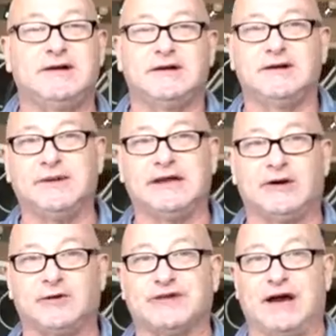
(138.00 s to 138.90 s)
Pete
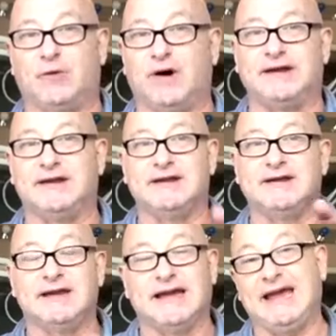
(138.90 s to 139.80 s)
Carroll's got 1
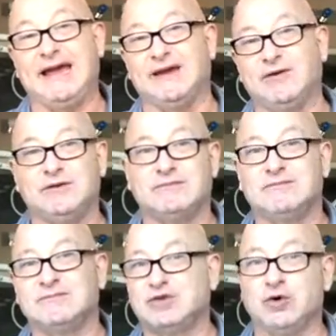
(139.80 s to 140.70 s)
and
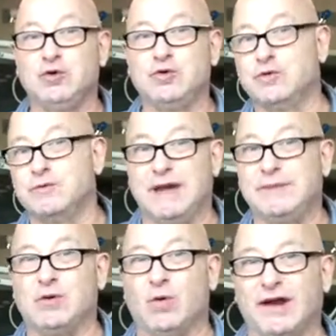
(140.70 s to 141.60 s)
2,
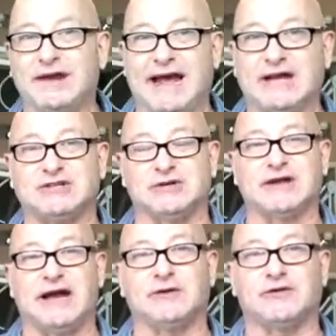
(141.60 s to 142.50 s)
maybe 1 national
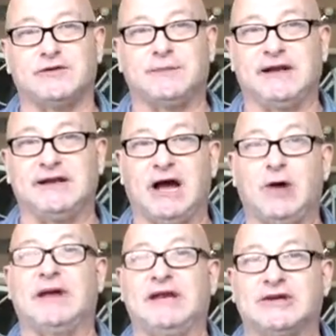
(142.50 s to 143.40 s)
titles, depending on how
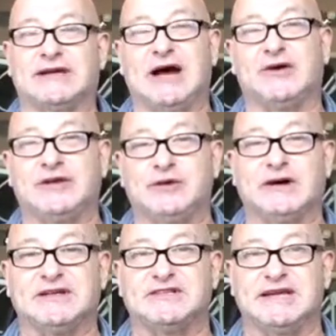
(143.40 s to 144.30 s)
many you count at
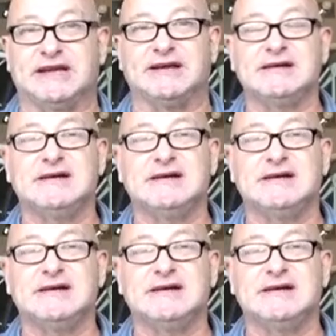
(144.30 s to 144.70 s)
USC.